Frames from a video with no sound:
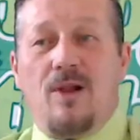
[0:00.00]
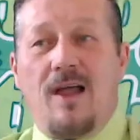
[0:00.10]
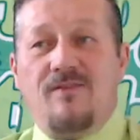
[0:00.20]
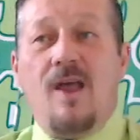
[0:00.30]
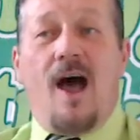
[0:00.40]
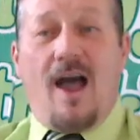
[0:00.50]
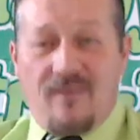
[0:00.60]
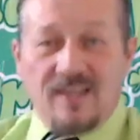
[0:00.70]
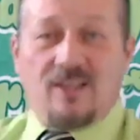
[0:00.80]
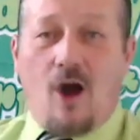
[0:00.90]
I've
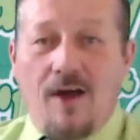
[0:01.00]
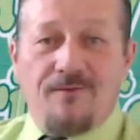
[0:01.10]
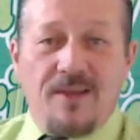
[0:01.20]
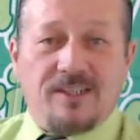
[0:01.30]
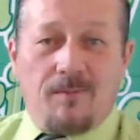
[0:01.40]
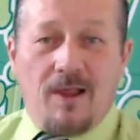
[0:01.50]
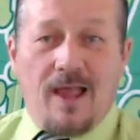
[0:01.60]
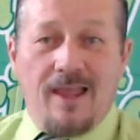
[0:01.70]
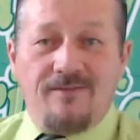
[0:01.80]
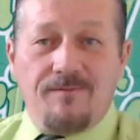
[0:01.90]
had conflicts in my
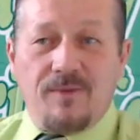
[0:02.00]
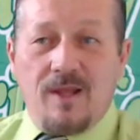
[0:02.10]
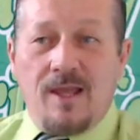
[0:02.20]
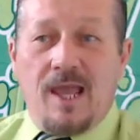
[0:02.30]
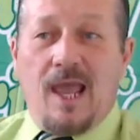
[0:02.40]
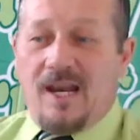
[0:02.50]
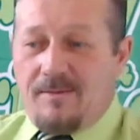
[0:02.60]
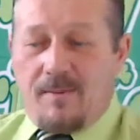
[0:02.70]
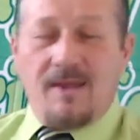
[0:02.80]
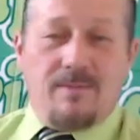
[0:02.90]
life, and it
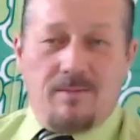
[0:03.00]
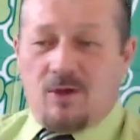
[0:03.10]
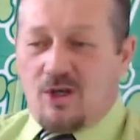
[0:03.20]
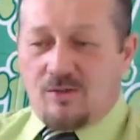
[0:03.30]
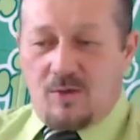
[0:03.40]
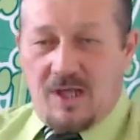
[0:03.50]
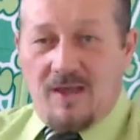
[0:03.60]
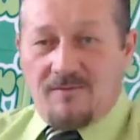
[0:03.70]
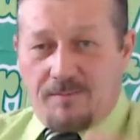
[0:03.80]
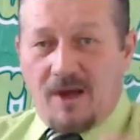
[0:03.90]
might be because we
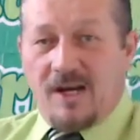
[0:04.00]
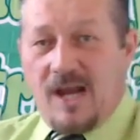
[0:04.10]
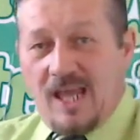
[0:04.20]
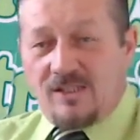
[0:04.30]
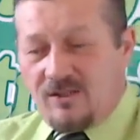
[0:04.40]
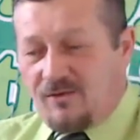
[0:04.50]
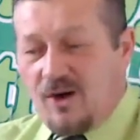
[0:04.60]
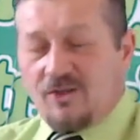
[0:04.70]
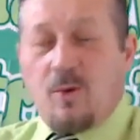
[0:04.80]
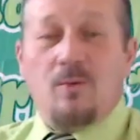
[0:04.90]
have butted heads as far
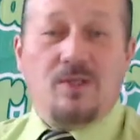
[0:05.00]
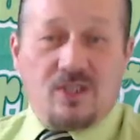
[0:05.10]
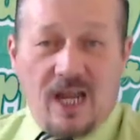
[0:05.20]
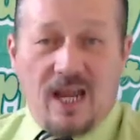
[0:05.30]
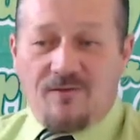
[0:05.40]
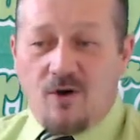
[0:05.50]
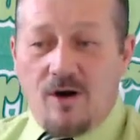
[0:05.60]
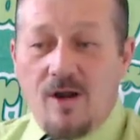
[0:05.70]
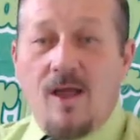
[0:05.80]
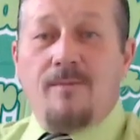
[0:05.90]
as what we stand for.
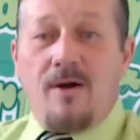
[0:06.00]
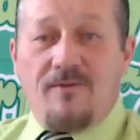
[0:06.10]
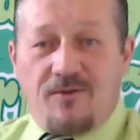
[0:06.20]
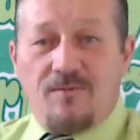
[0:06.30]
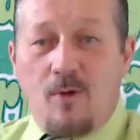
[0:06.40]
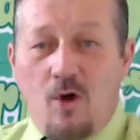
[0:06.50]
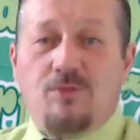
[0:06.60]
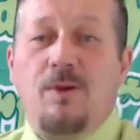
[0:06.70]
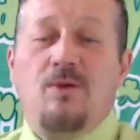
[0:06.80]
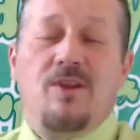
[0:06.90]
But for most
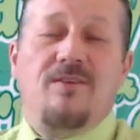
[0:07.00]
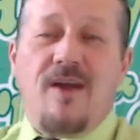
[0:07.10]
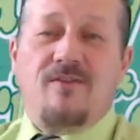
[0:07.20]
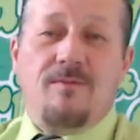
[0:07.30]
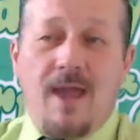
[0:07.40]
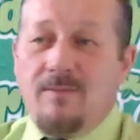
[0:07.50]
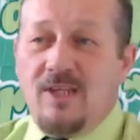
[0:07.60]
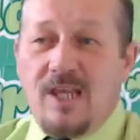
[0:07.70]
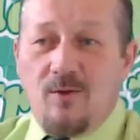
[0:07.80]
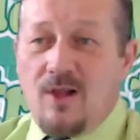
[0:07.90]
people that have ever met me,
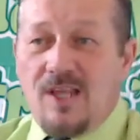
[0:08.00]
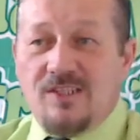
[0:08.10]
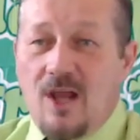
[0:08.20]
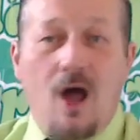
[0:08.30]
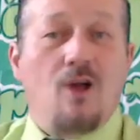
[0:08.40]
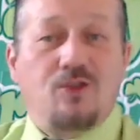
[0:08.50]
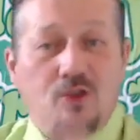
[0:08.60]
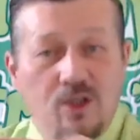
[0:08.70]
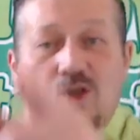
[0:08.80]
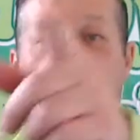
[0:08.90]
they realize that I'll
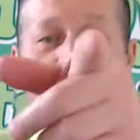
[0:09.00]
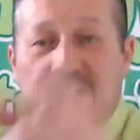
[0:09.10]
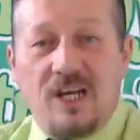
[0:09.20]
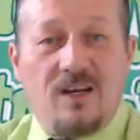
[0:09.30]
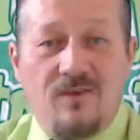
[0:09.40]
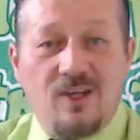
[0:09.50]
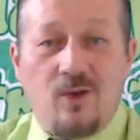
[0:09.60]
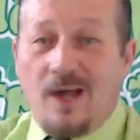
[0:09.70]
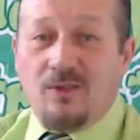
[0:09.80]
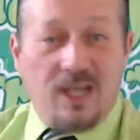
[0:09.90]
treat you as an individual.
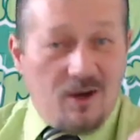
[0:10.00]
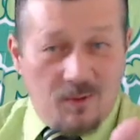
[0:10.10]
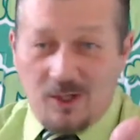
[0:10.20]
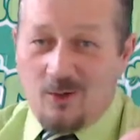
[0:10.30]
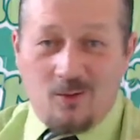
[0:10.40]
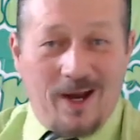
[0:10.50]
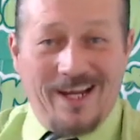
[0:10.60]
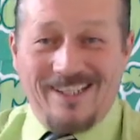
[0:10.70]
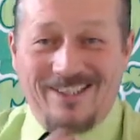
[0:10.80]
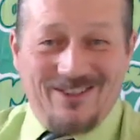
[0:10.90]
I don't care what your
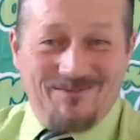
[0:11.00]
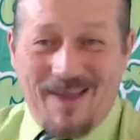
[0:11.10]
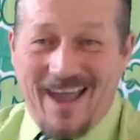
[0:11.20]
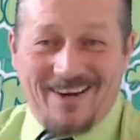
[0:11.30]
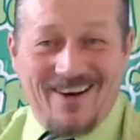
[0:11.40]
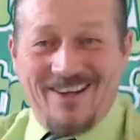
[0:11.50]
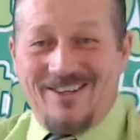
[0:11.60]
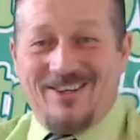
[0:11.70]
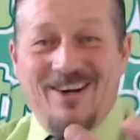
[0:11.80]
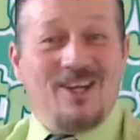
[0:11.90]
race, your background,
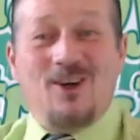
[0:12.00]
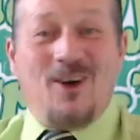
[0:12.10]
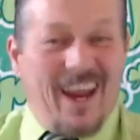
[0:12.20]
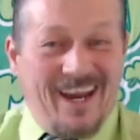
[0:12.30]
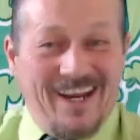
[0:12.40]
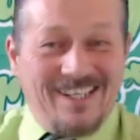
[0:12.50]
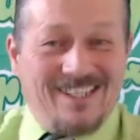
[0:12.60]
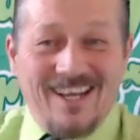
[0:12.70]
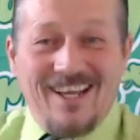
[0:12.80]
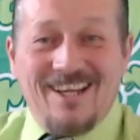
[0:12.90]
your age,
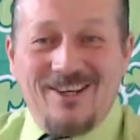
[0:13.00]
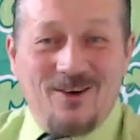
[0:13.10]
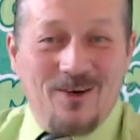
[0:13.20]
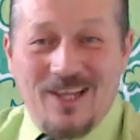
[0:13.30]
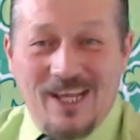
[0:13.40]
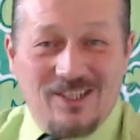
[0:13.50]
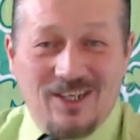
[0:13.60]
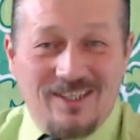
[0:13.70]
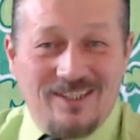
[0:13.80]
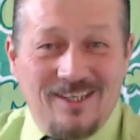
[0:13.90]
your
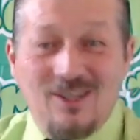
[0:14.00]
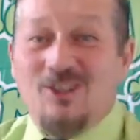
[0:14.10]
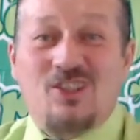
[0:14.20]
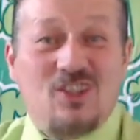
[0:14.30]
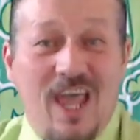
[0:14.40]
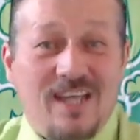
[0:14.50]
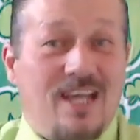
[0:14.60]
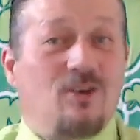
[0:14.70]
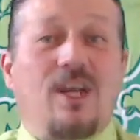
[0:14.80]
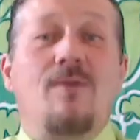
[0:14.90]
religion, your sex. I
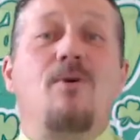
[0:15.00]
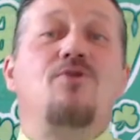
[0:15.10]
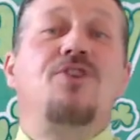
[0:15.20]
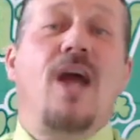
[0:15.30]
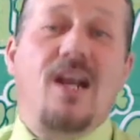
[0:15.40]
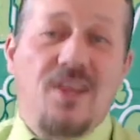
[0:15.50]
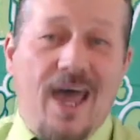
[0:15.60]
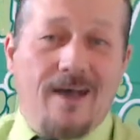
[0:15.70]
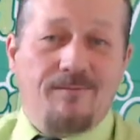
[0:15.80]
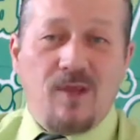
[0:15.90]
don't care about none of
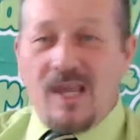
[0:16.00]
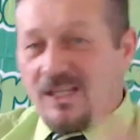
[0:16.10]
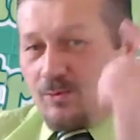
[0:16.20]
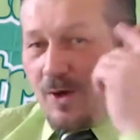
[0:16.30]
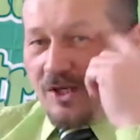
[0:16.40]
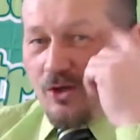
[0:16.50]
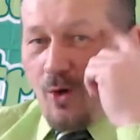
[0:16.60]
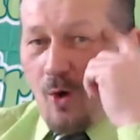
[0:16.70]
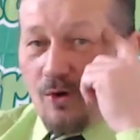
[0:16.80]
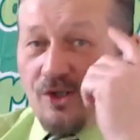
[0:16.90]
that. It's what you
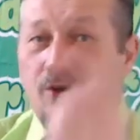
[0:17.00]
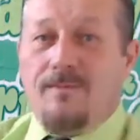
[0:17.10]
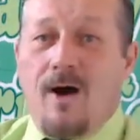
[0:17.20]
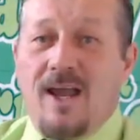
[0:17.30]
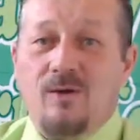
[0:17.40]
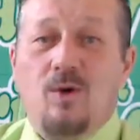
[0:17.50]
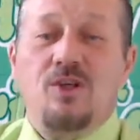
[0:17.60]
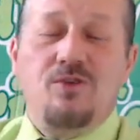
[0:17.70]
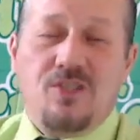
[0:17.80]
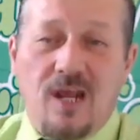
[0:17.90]
hold in your mind, what you
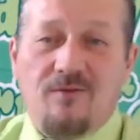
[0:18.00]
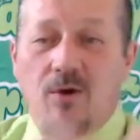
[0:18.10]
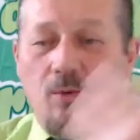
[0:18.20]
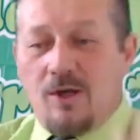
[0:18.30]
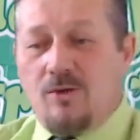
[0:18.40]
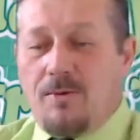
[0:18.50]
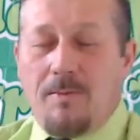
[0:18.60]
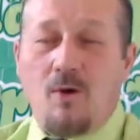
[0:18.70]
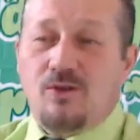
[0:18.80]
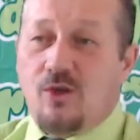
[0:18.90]
stand for, and what you
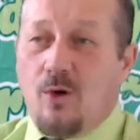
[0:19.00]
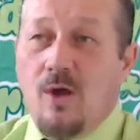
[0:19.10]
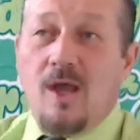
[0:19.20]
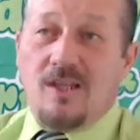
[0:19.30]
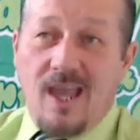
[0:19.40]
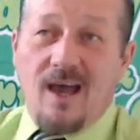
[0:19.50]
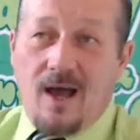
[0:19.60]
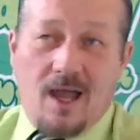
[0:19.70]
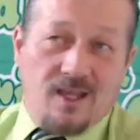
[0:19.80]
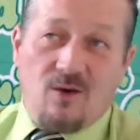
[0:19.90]
promote. So yeah,
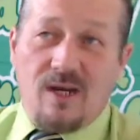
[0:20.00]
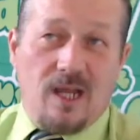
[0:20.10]
I agree.